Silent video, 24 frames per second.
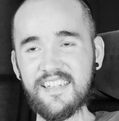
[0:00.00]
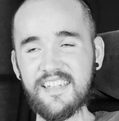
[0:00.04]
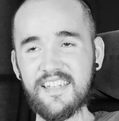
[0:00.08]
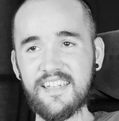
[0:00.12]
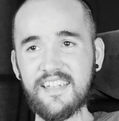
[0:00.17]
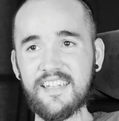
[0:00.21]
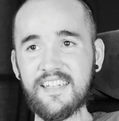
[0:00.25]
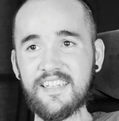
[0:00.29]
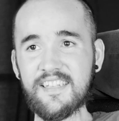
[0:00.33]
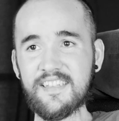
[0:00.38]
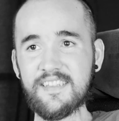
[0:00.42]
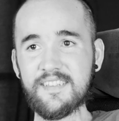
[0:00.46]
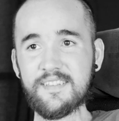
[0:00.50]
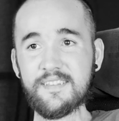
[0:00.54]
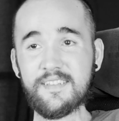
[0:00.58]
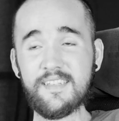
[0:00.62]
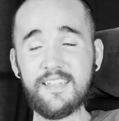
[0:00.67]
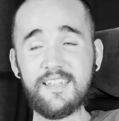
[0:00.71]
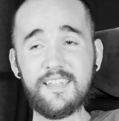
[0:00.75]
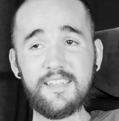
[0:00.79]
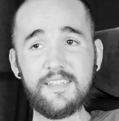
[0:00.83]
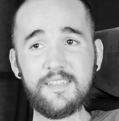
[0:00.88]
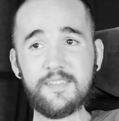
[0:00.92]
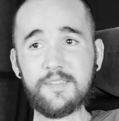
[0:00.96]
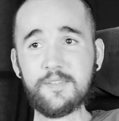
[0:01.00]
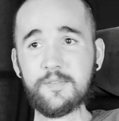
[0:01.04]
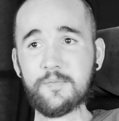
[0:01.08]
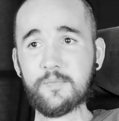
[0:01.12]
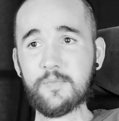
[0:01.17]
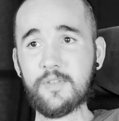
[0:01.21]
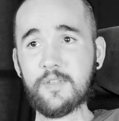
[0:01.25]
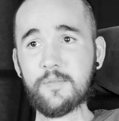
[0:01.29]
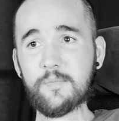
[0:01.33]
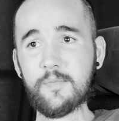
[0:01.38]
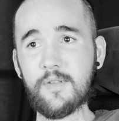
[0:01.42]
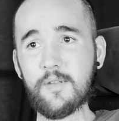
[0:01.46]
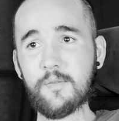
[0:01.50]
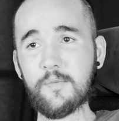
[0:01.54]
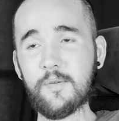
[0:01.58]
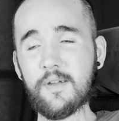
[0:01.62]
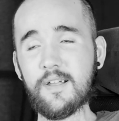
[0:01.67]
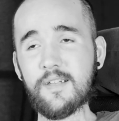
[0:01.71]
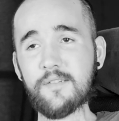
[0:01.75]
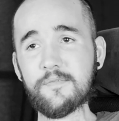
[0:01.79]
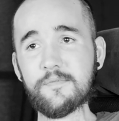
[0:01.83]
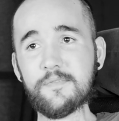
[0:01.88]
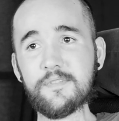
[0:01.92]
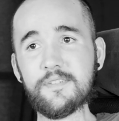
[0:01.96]
And yeah, it's me and my
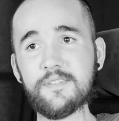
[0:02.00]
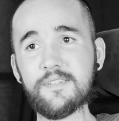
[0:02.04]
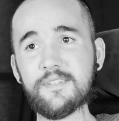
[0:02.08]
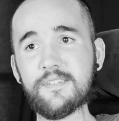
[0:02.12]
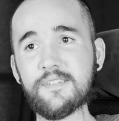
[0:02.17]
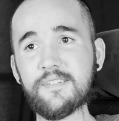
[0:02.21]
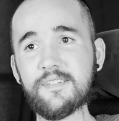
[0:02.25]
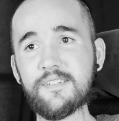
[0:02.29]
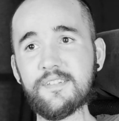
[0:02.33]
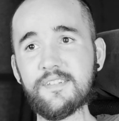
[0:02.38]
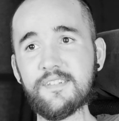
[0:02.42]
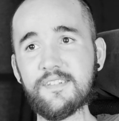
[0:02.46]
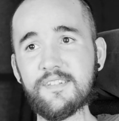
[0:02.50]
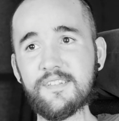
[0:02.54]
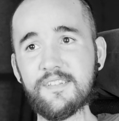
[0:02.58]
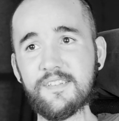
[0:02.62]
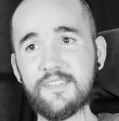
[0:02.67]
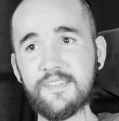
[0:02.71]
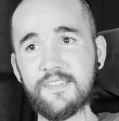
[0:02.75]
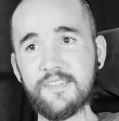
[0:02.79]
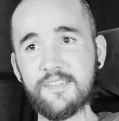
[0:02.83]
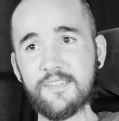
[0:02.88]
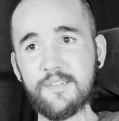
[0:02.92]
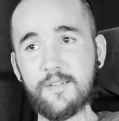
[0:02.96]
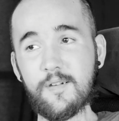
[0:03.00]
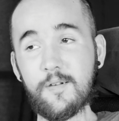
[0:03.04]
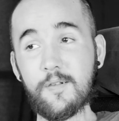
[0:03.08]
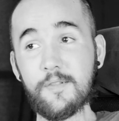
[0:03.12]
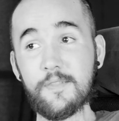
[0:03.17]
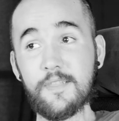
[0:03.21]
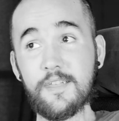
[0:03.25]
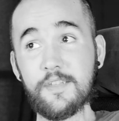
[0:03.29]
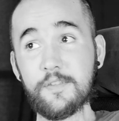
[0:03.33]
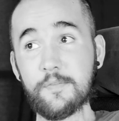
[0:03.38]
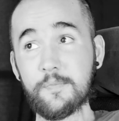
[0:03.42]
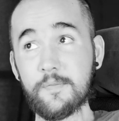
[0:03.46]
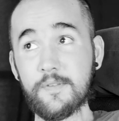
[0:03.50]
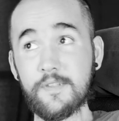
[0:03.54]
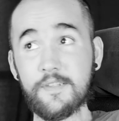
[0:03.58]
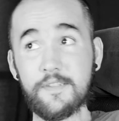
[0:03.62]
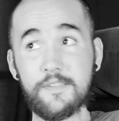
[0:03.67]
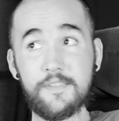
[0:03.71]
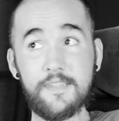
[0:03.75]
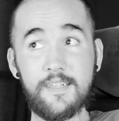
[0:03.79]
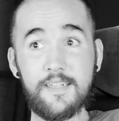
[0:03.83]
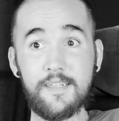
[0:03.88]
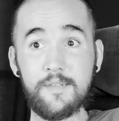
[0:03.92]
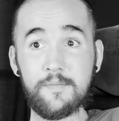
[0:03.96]
wife, and all that's
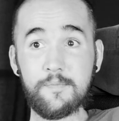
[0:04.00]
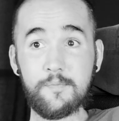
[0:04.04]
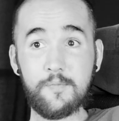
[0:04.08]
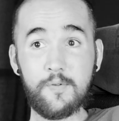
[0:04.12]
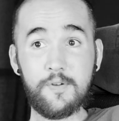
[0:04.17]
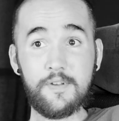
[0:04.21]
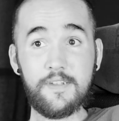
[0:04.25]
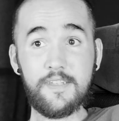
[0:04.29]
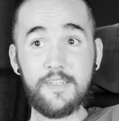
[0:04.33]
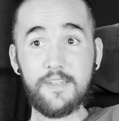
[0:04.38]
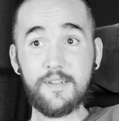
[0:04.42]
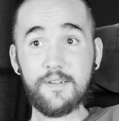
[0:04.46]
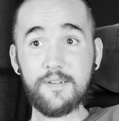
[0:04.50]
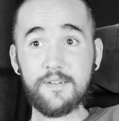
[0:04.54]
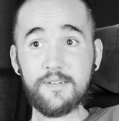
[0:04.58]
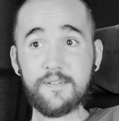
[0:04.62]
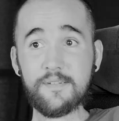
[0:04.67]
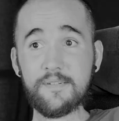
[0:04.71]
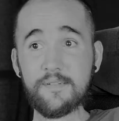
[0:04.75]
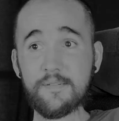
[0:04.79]
because I work here.